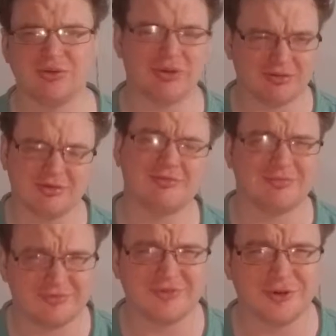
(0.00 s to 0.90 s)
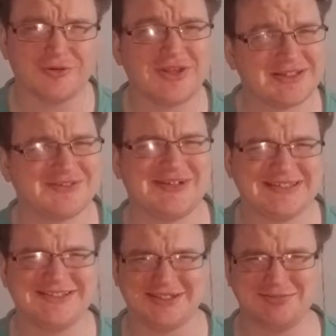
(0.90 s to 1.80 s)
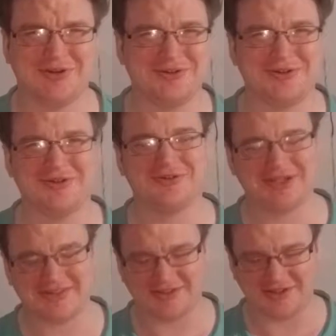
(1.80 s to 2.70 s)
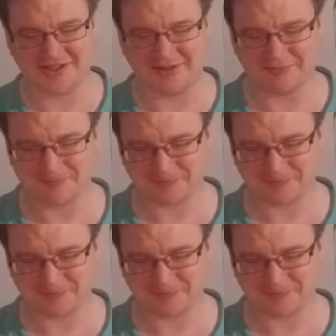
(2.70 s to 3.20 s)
Well, not that drastic, but you know, you get the idea.